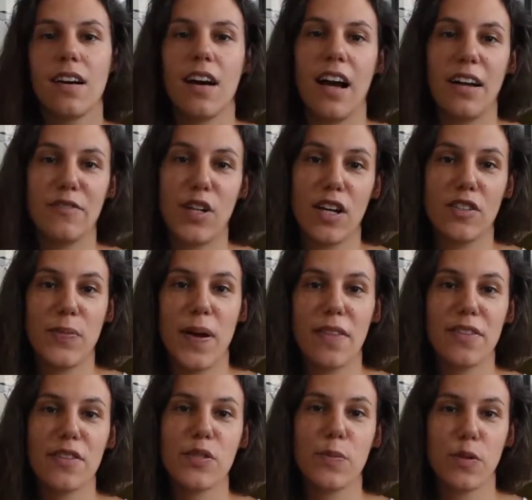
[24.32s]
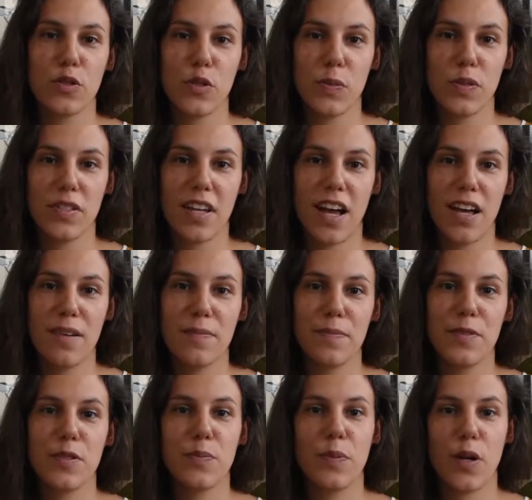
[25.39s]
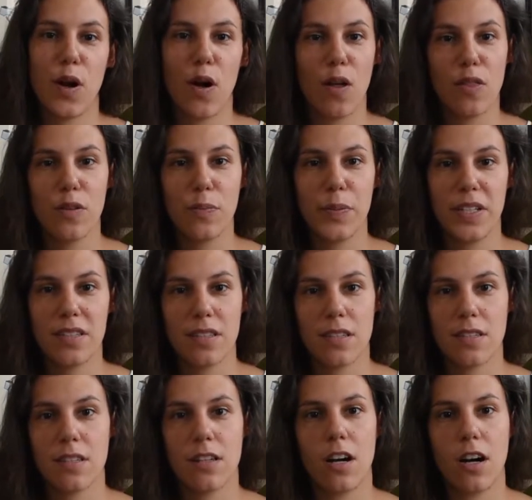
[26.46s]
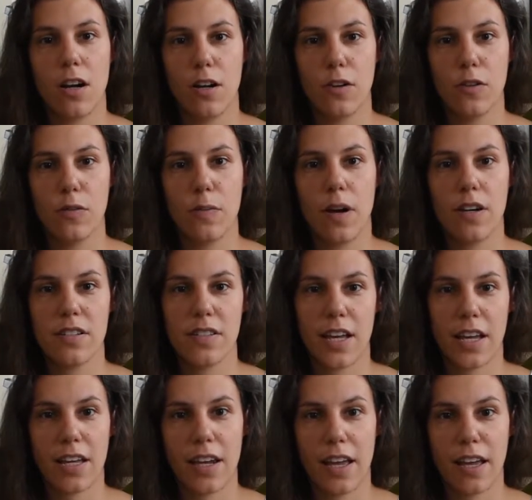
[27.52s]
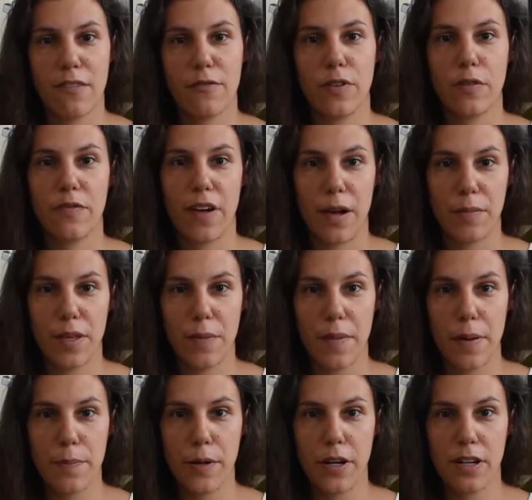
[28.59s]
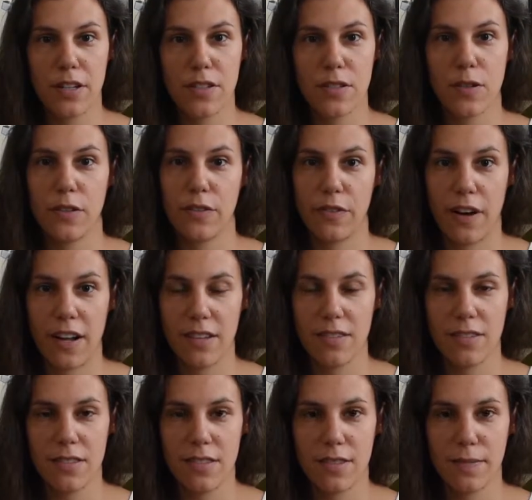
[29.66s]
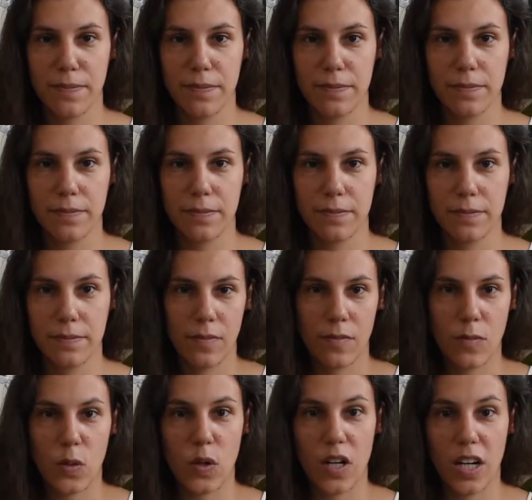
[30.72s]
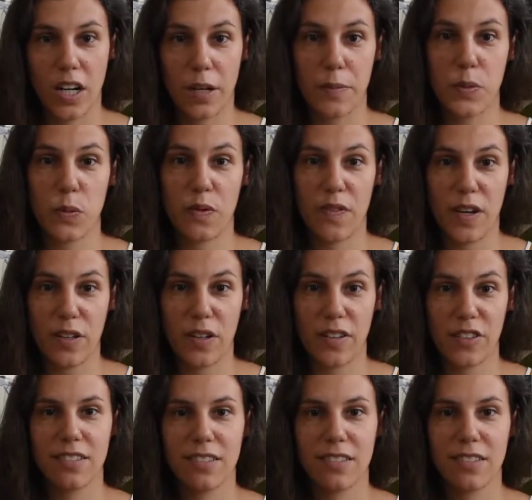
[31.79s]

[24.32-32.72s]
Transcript: I've talked about this multiple times, but all the pieces in our home are secondhand from family members or friends, or items we found on.